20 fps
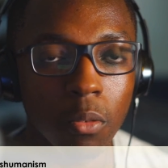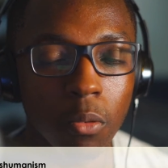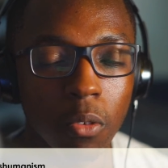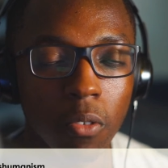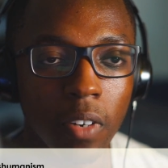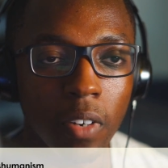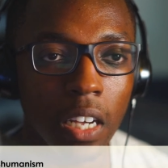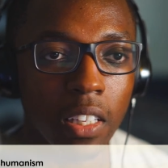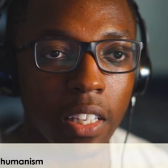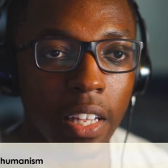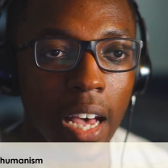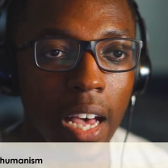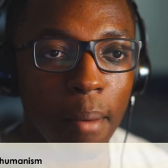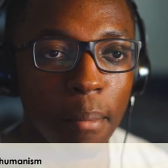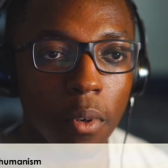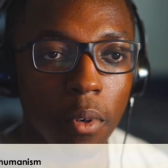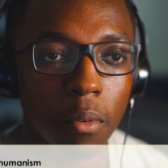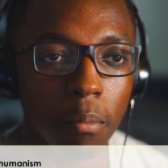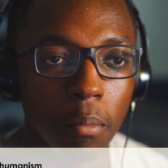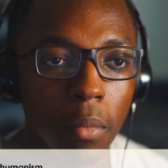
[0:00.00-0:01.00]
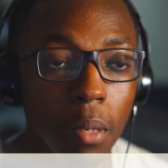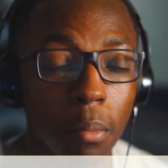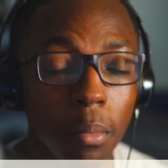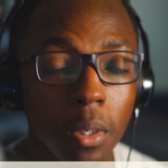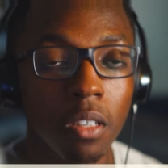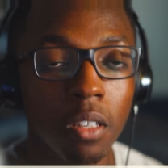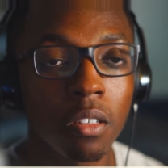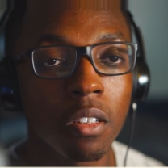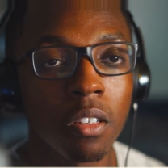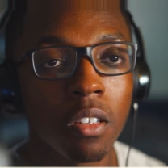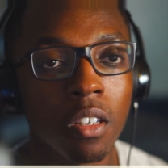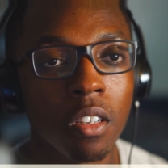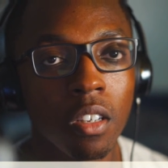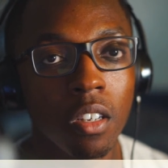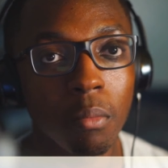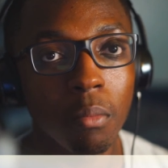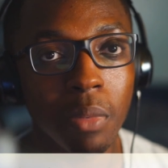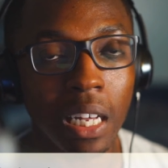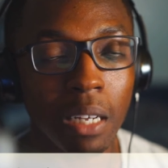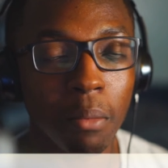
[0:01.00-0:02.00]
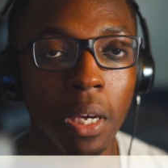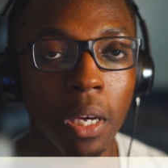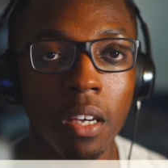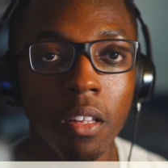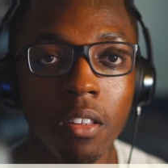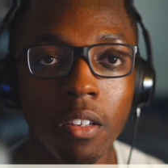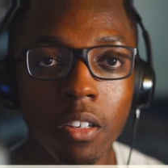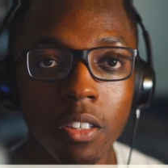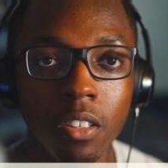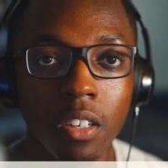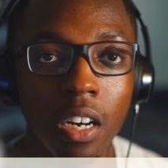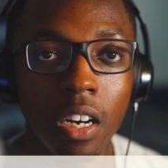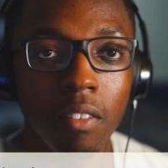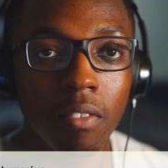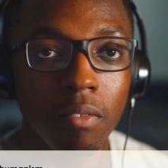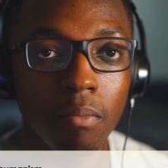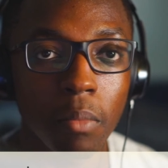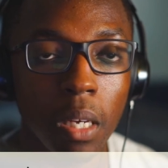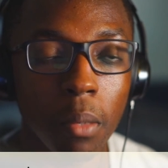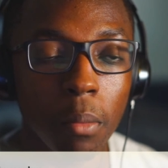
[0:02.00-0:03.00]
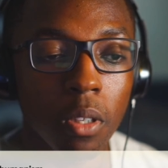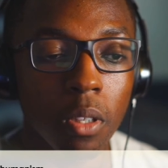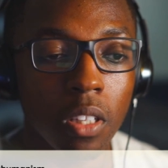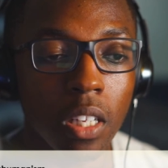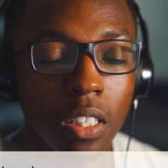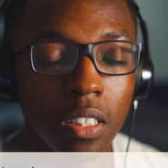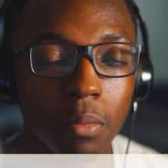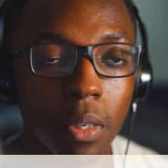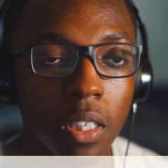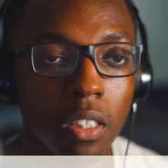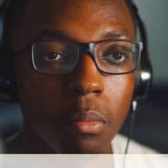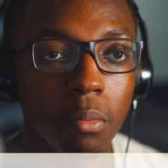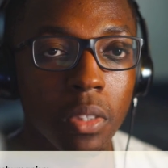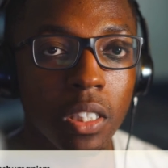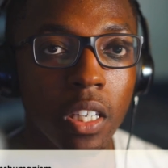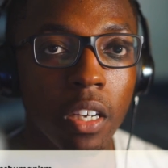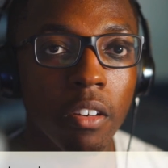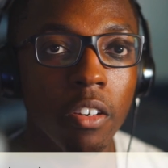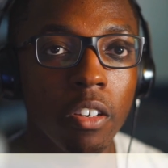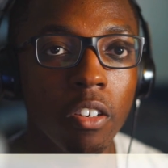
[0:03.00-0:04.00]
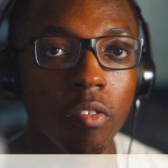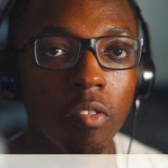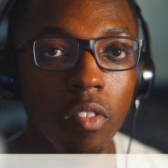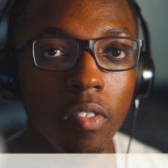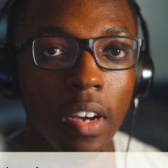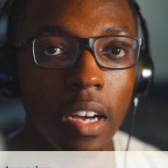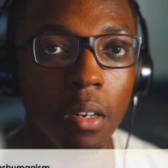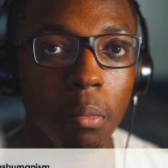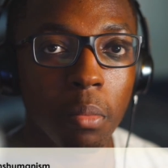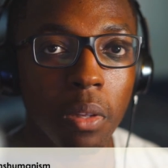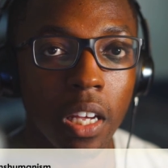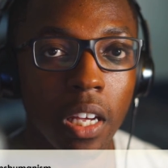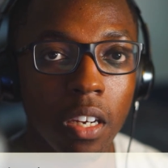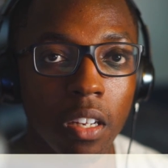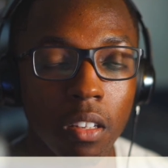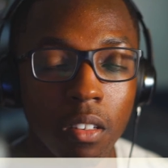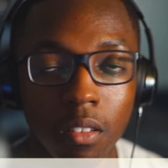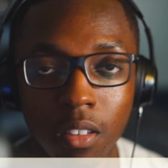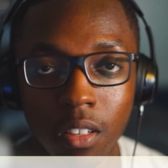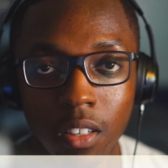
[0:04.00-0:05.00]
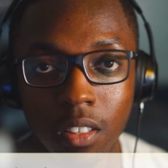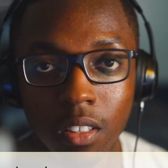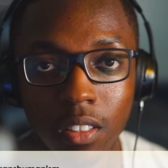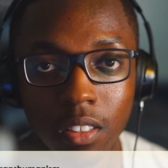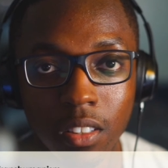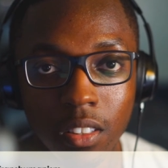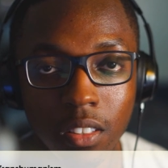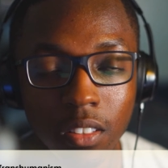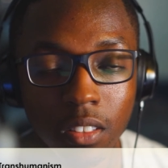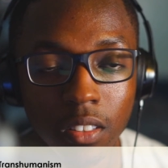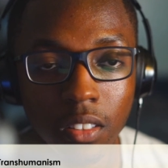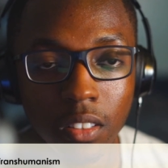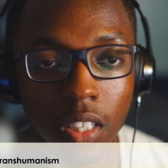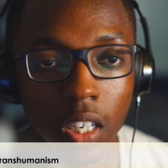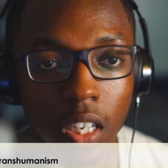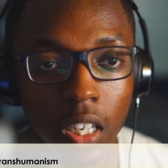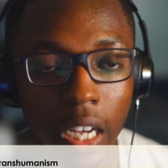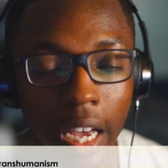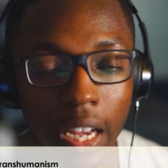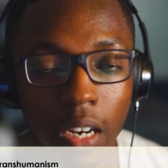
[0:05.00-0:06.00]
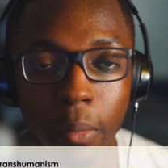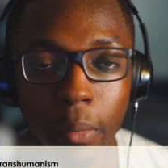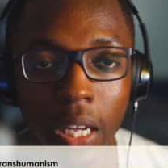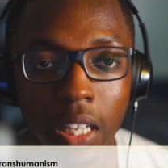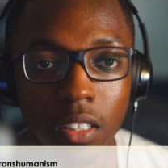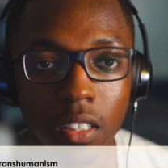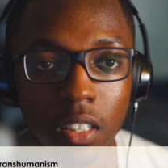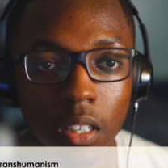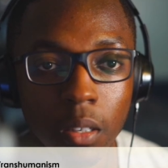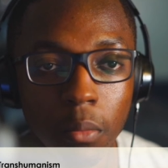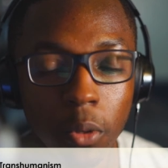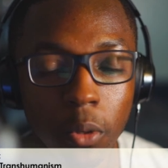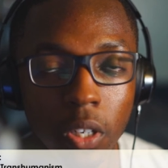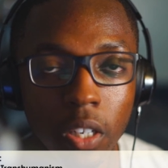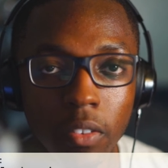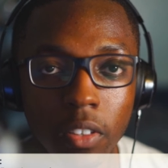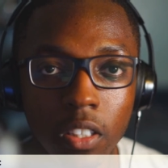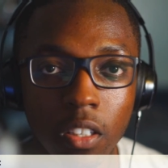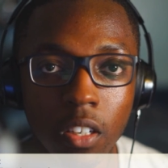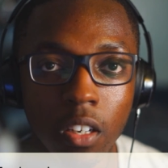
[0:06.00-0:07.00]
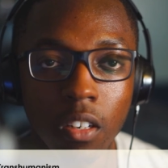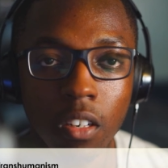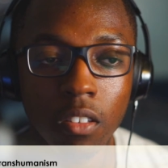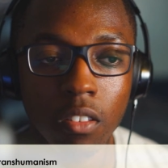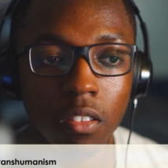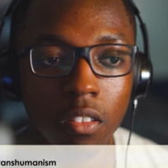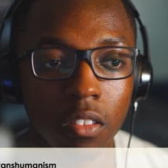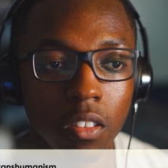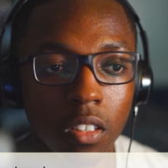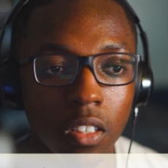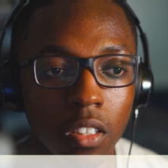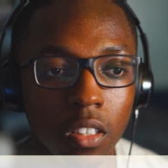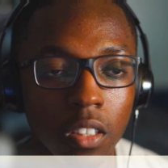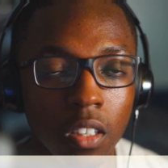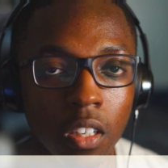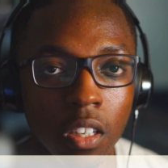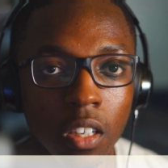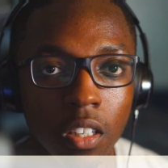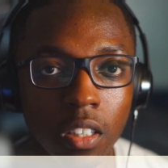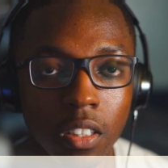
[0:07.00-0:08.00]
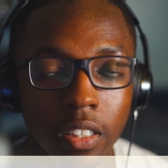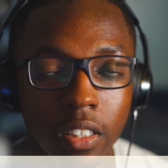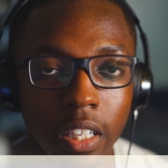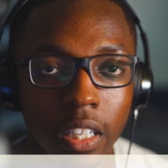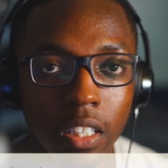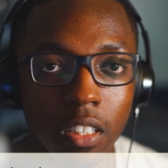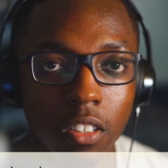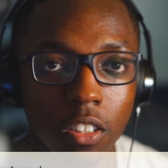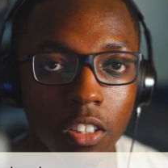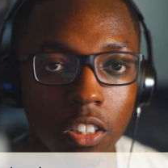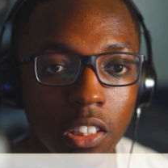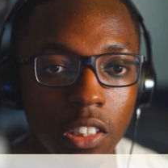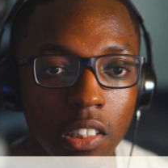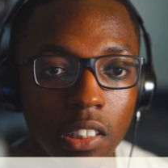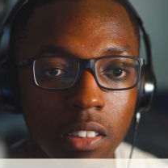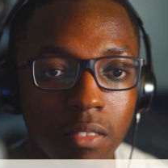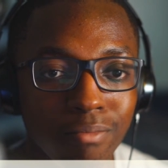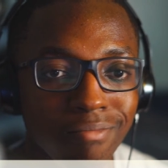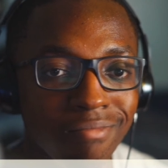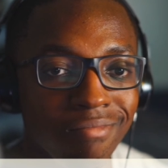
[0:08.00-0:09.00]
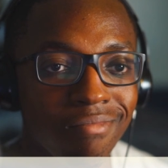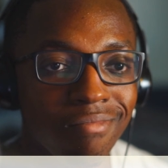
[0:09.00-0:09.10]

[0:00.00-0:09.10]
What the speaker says: Maybe Black Panther, you'll have maybe that special material from outer planet, adamantium, whatever it's called, or that you can just be good.